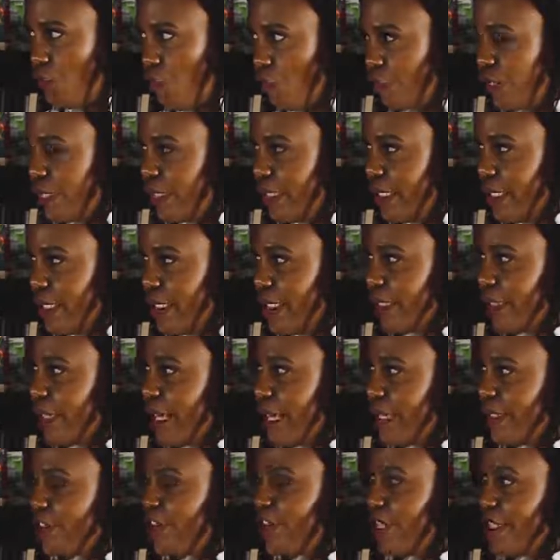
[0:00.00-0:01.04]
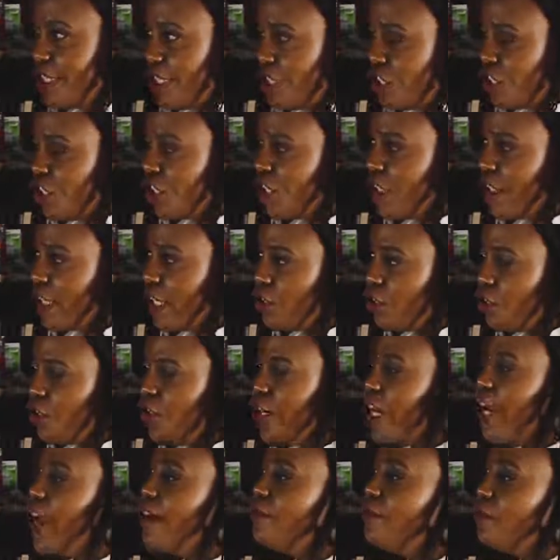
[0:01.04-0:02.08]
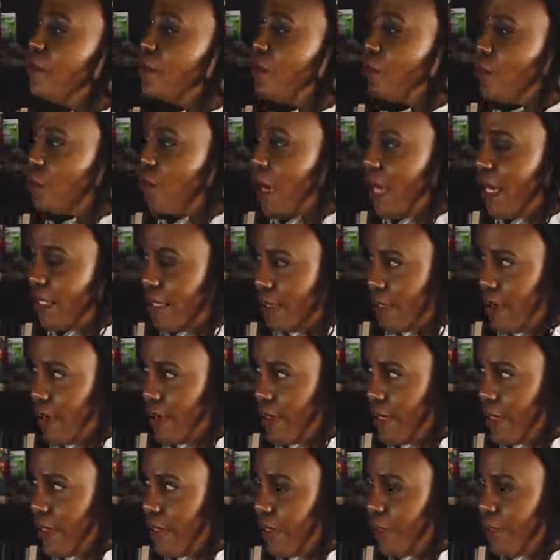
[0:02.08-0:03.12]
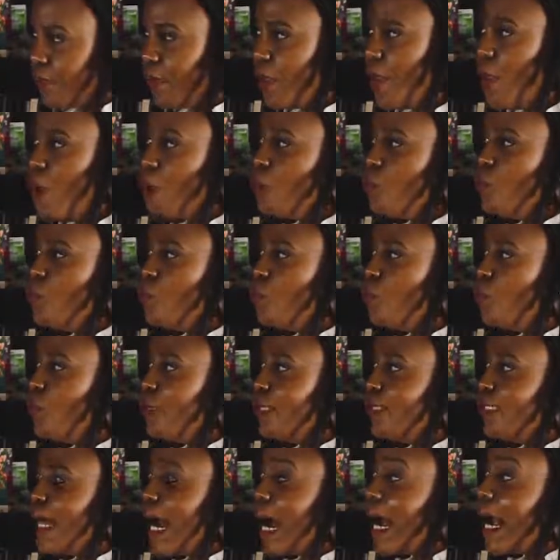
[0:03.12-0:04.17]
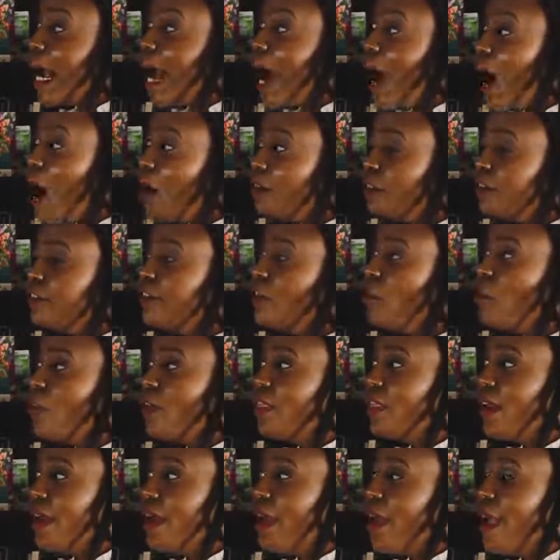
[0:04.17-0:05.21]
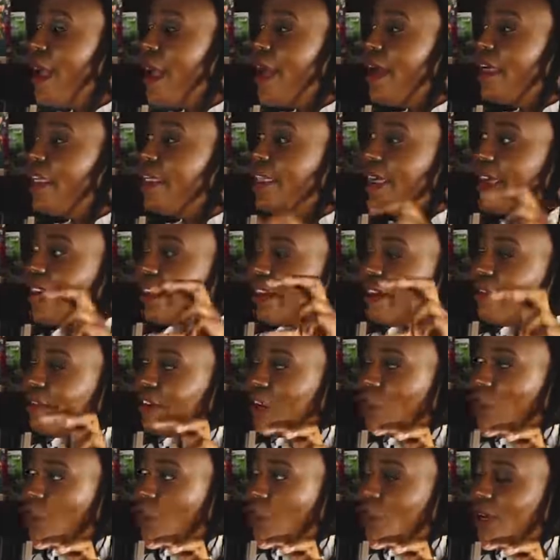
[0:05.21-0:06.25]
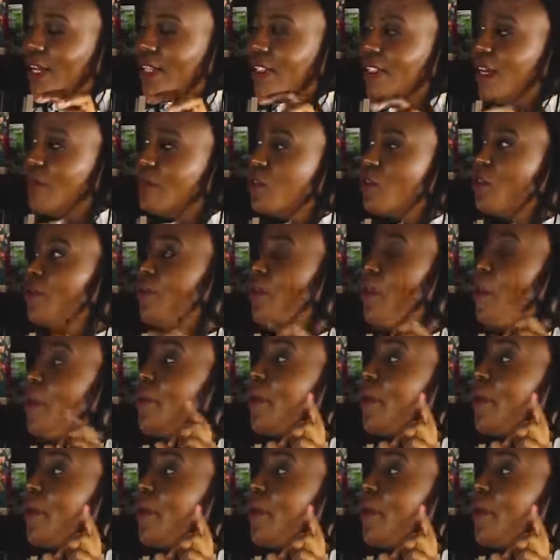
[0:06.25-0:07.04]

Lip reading: mostly the transaction that you have with your customers, you would account for the revenue in terms of your